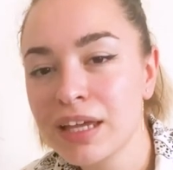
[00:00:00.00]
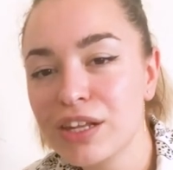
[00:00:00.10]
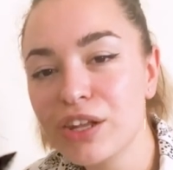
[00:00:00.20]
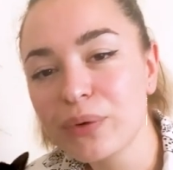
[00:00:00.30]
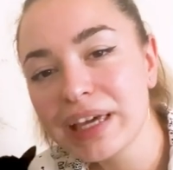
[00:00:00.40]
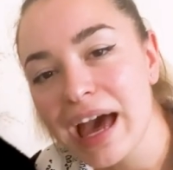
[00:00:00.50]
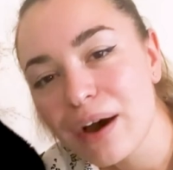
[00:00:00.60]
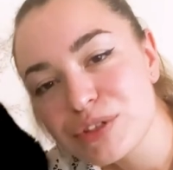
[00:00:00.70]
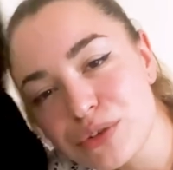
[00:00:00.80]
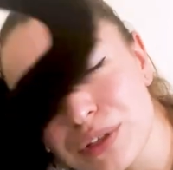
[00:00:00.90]
Knowing
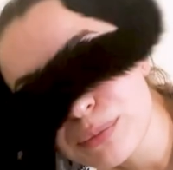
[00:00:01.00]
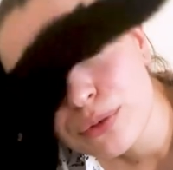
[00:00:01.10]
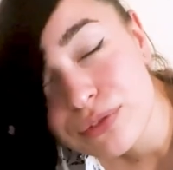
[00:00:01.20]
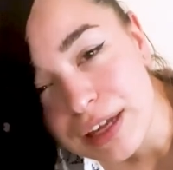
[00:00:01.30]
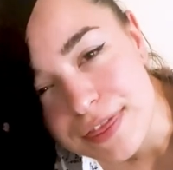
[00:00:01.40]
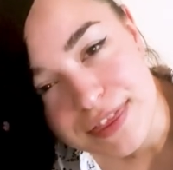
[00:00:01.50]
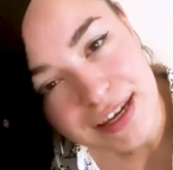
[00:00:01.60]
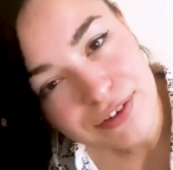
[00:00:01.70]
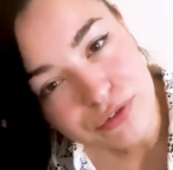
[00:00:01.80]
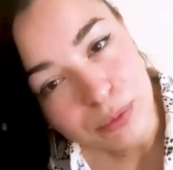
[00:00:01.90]
how to remove a
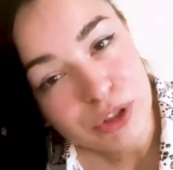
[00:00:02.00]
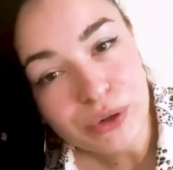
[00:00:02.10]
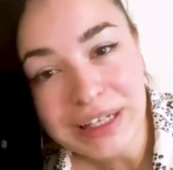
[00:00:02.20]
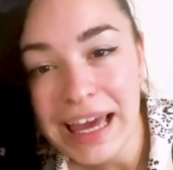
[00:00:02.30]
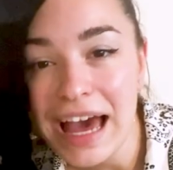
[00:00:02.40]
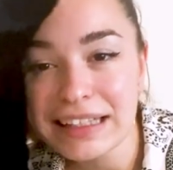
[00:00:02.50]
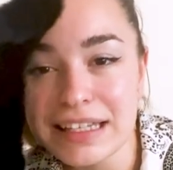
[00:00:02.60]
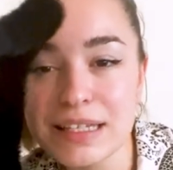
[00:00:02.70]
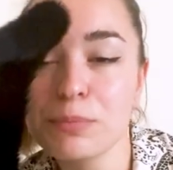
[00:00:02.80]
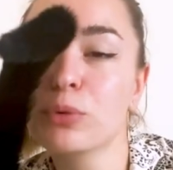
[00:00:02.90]
tick from your cat
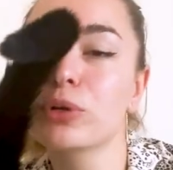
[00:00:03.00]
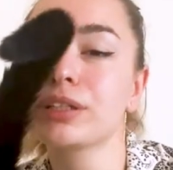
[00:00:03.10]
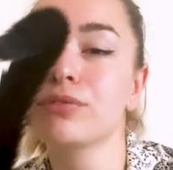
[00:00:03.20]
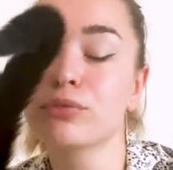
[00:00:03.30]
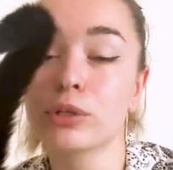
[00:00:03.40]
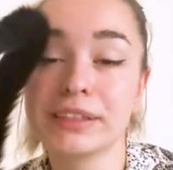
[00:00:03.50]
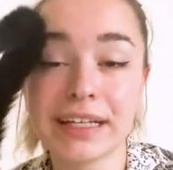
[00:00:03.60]
is important for